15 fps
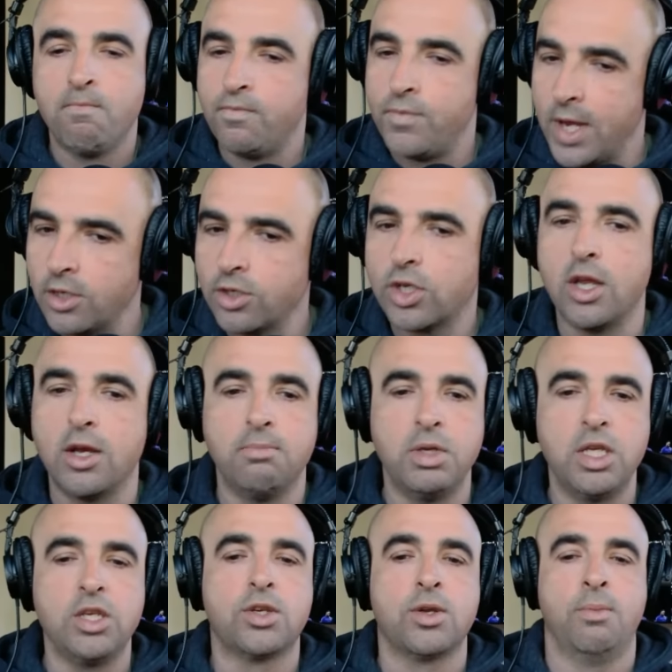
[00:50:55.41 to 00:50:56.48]
there's going to
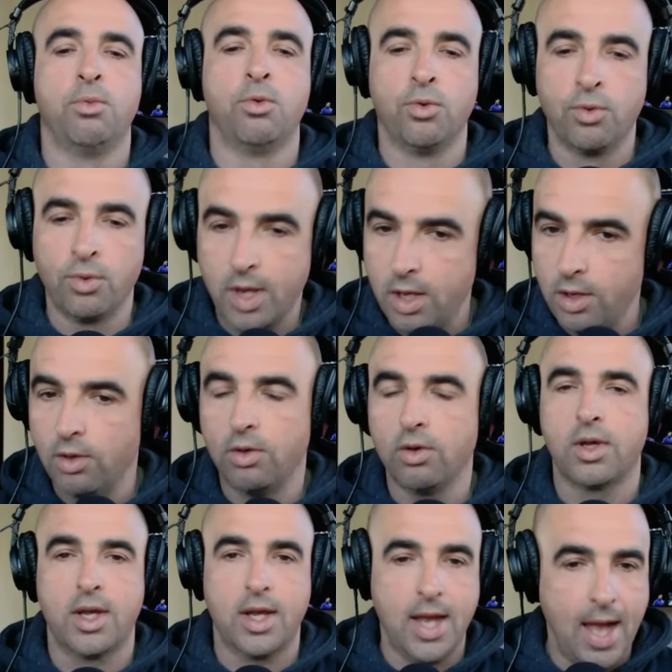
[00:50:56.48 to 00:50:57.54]
be some real
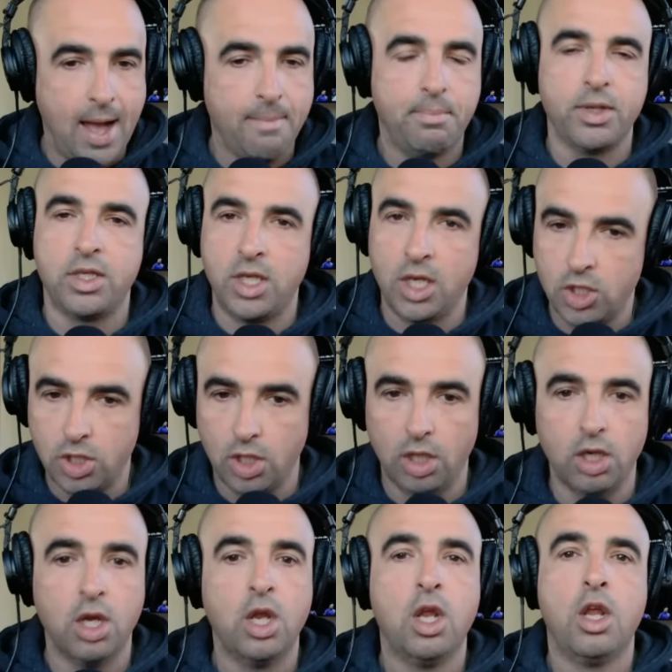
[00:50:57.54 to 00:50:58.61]
competition
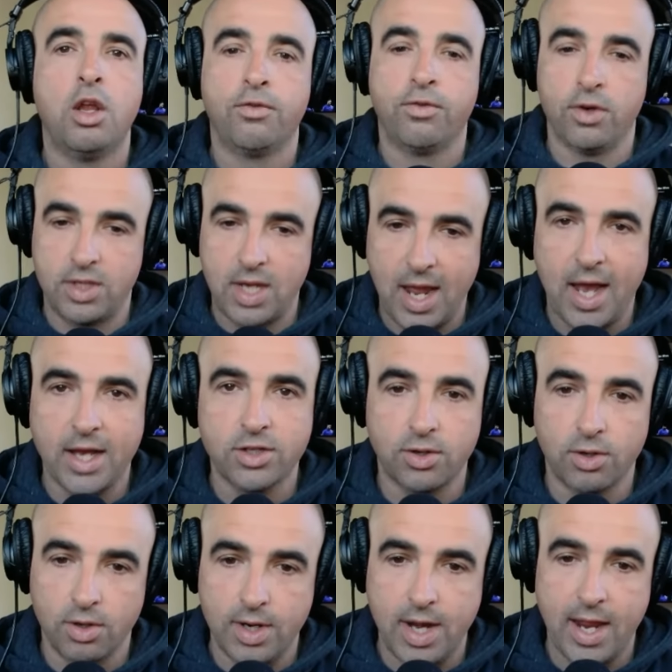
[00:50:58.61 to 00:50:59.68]
for
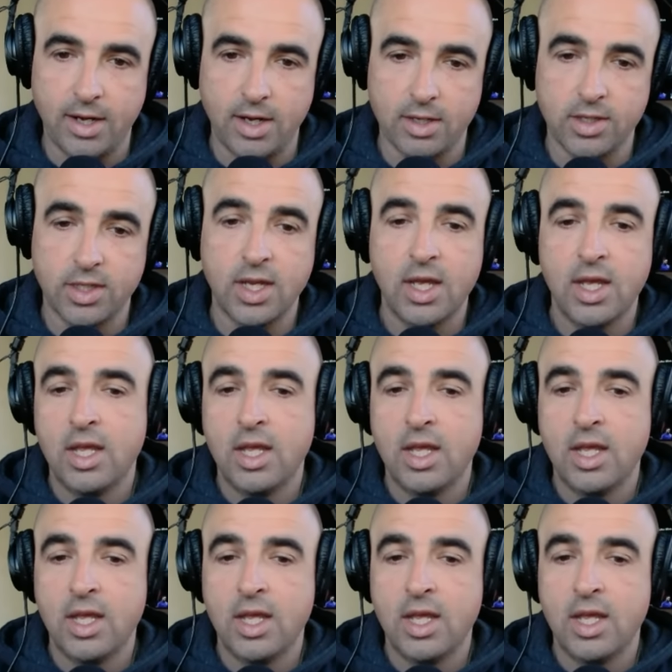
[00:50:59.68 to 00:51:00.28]
Teoscar Hernandez.